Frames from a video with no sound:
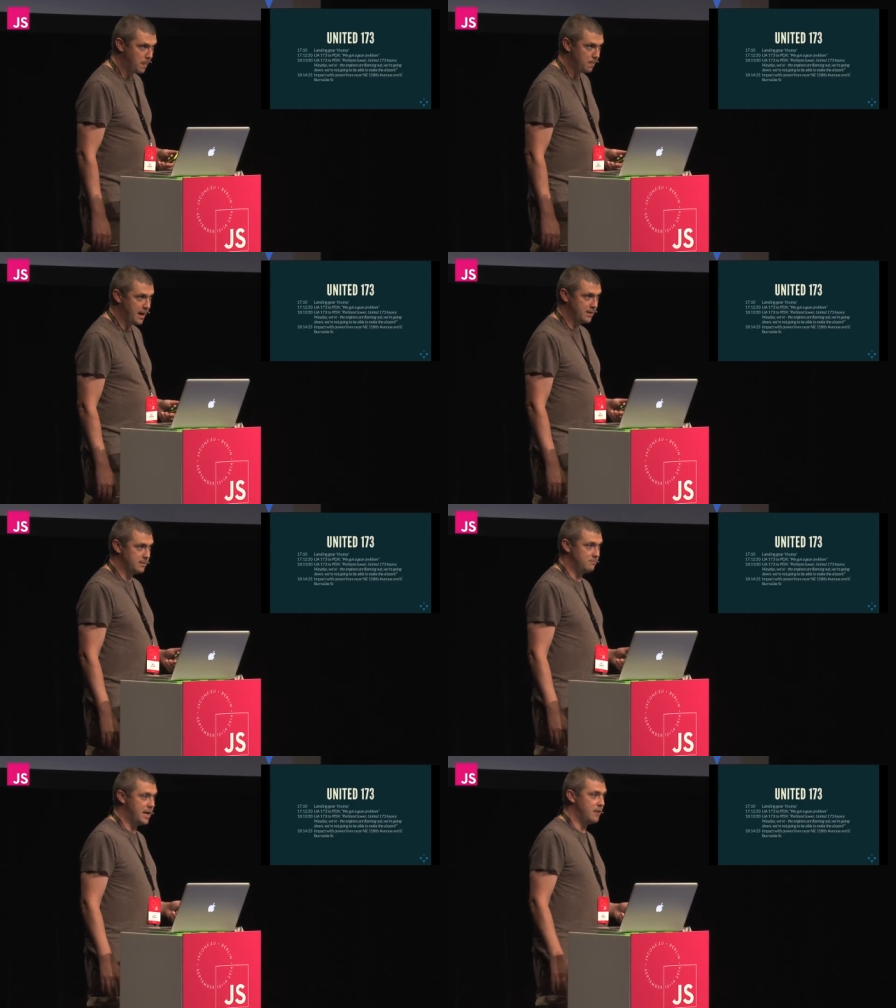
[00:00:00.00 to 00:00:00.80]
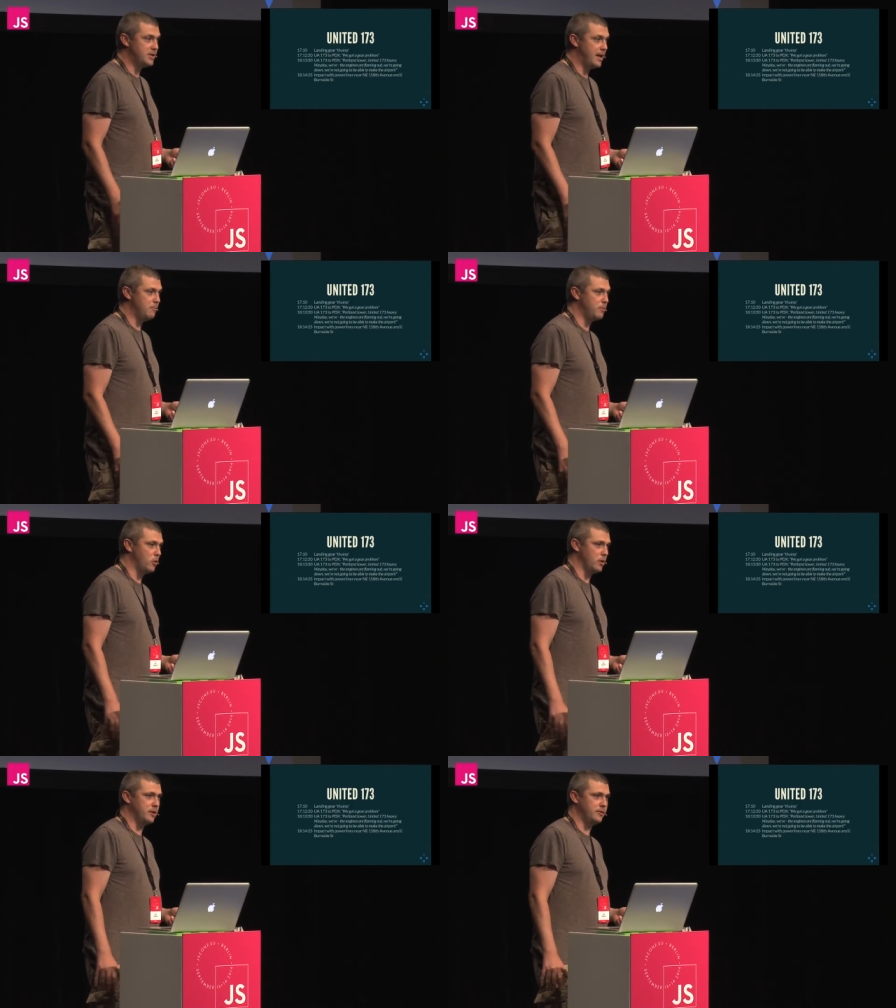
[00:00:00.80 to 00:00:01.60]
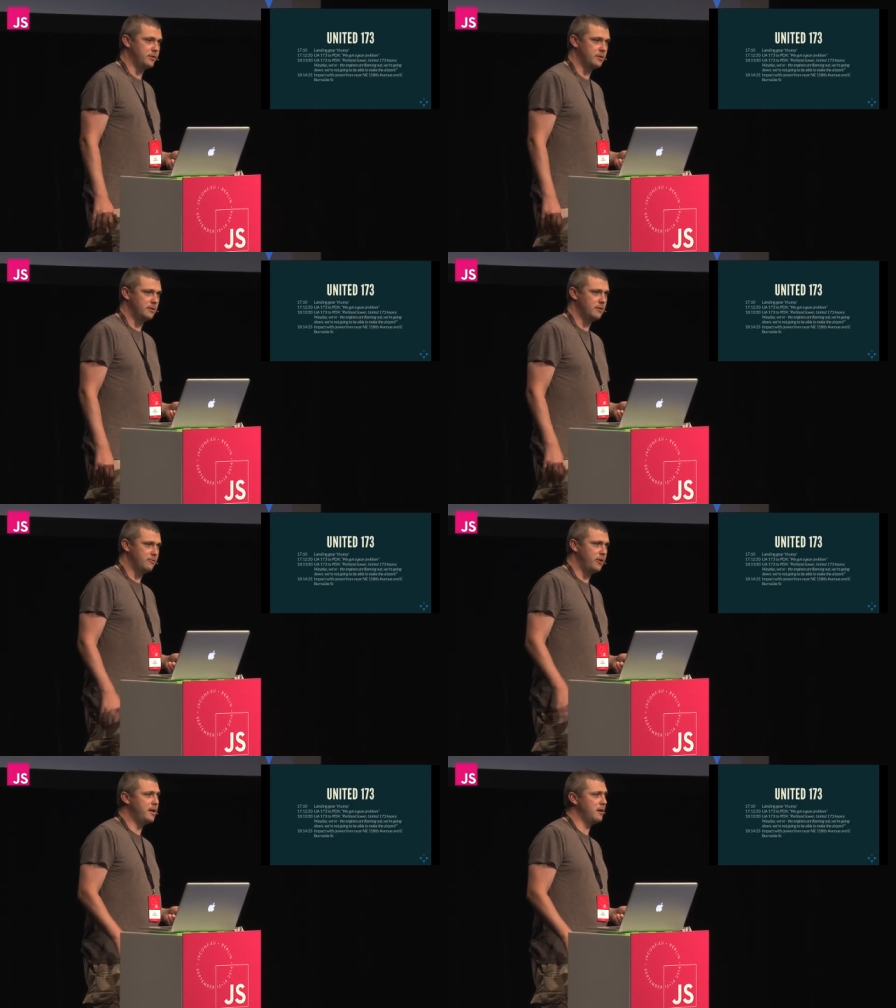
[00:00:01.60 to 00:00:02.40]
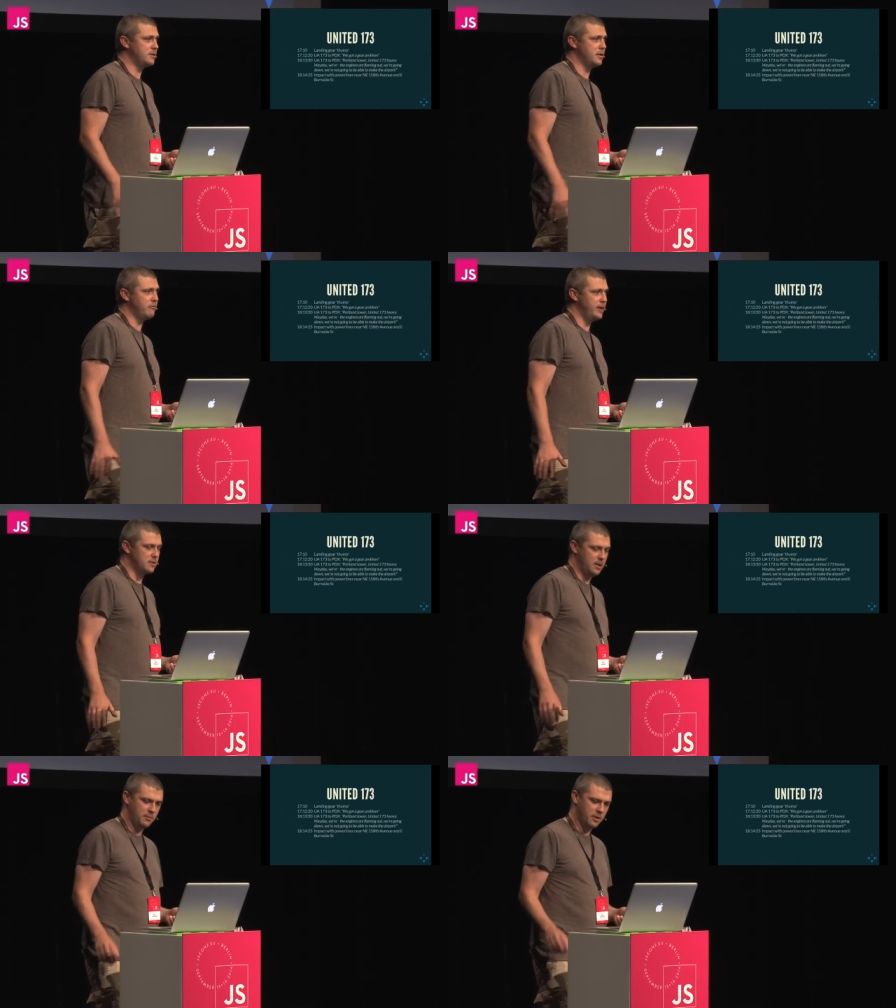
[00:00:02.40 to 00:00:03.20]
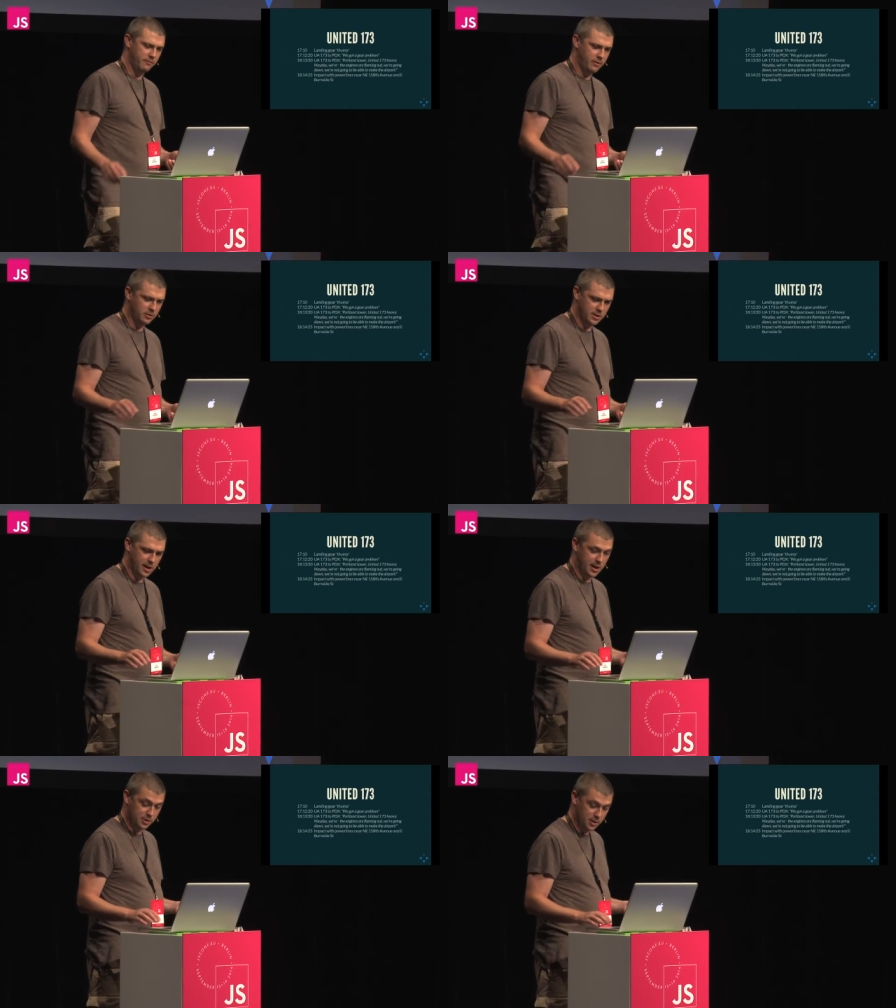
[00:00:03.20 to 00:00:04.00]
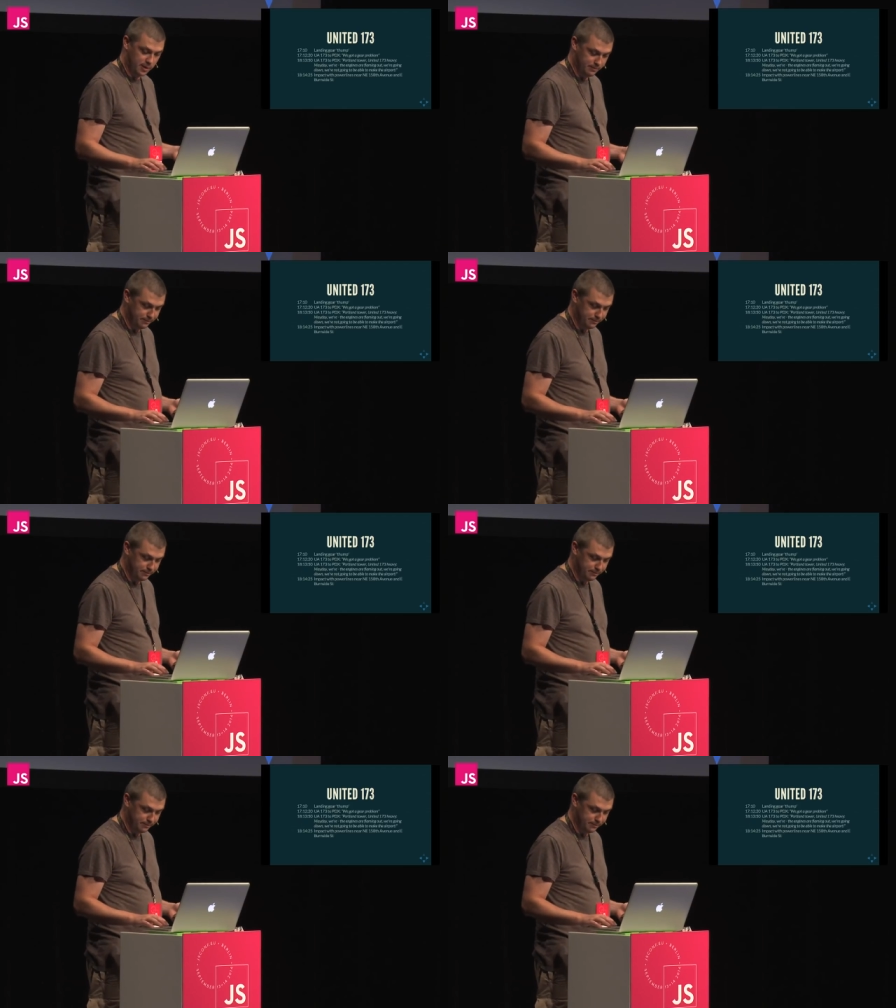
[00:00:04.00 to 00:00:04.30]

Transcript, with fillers: That's downtown Portland, very close to the real-time Conf Hotel, actually